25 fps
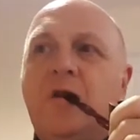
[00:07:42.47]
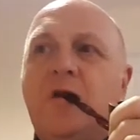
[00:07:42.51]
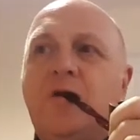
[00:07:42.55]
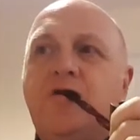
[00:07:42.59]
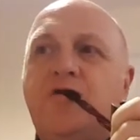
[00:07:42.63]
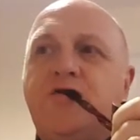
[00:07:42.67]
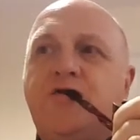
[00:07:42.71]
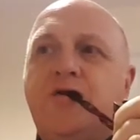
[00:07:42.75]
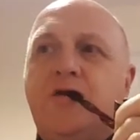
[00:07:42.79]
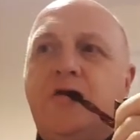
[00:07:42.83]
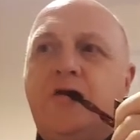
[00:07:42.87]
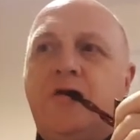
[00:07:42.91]

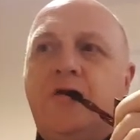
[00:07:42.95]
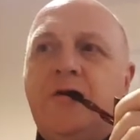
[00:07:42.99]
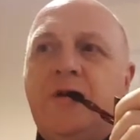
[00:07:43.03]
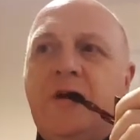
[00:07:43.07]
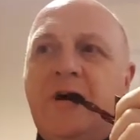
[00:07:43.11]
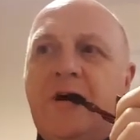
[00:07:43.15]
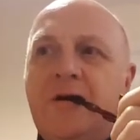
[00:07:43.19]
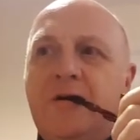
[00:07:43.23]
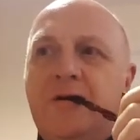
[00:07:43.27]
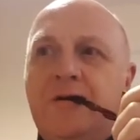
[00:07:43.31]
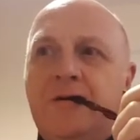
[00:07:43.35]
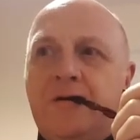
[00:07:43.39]
draw
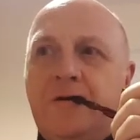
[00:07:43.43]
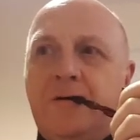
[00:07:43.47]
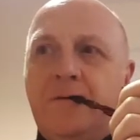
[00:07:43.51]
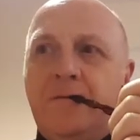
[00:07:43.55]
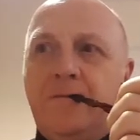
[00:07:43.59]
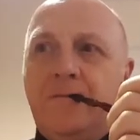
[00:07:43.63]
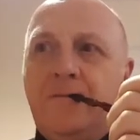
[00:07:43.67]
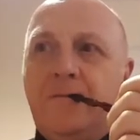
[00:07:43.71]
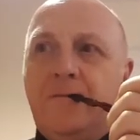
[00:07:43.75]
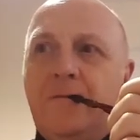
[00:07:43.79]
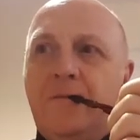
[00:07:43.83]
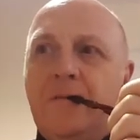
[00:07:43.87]
note,
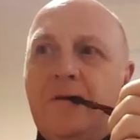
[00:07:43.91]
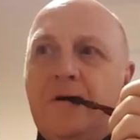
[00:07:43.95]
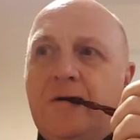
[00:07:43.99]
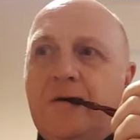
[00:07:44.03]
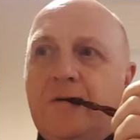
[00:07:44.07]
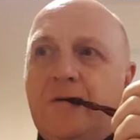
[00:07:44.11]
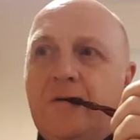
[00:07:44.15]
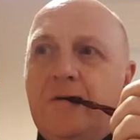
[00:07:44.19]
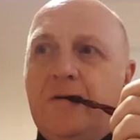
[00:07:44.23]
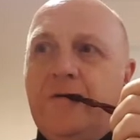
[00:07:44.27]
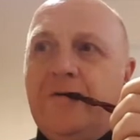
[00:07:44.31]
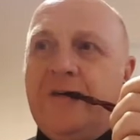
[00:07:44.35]

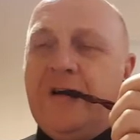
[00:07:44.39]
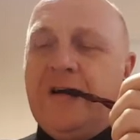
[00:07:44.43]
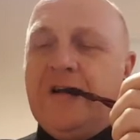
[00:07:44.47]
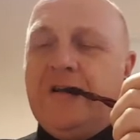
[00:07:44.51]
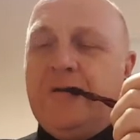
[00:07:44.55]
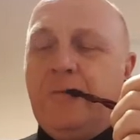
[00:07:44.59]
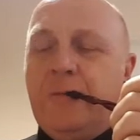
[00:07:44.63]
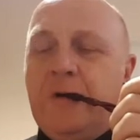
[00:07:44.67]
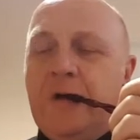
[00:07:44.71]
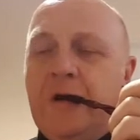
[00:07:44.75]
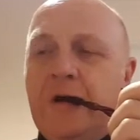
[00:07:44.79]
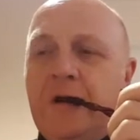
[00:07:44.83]
without
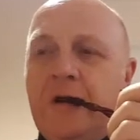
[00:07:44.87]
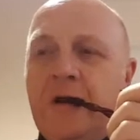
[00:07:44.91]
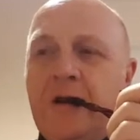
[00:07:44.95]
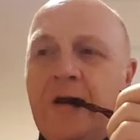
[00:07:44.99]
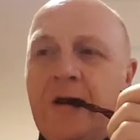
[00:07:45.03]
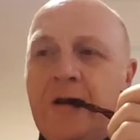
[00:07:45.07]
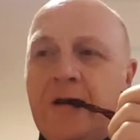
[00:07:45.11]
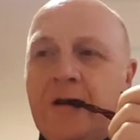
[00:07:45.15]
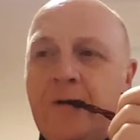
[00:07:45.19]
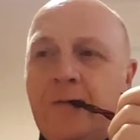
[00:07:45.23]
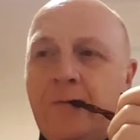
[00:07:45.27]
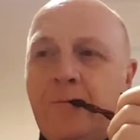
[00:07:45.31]
it being lit,